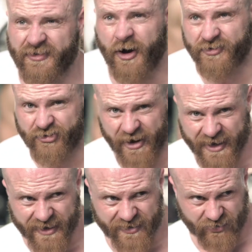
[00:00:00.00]
styles of
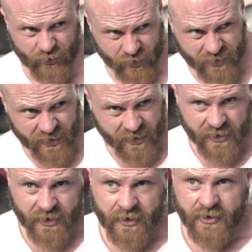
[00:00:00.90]
training into your,
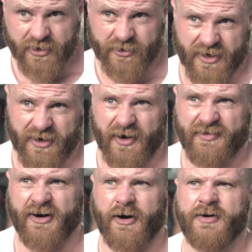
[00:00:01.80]
your kind of
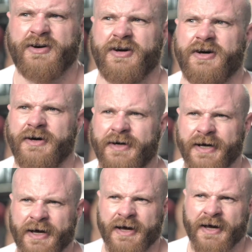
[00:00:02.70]
lifestyle,
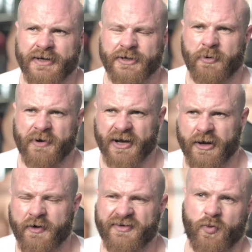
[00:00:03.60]
you're probably going
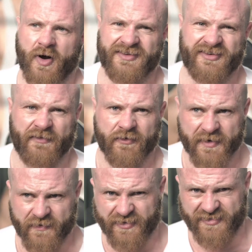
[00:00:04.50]
to notice one
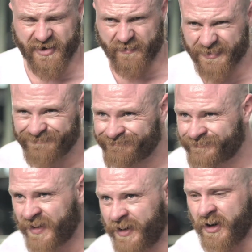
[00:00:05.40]
suffering versus the other.
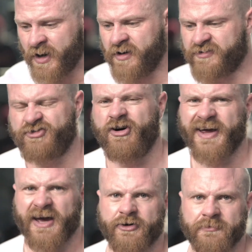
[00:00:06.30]
So try and
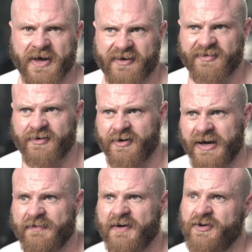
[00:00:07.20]
get a good mix.
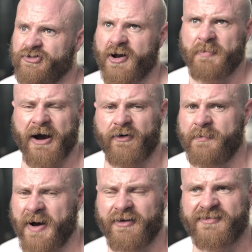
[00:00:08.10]
Even if you're trying to pack on the
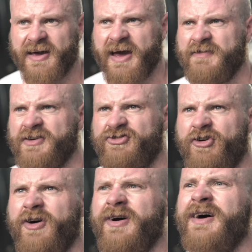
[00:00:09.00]
pounds and get heavy and
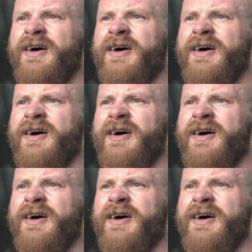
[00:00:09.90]
strong,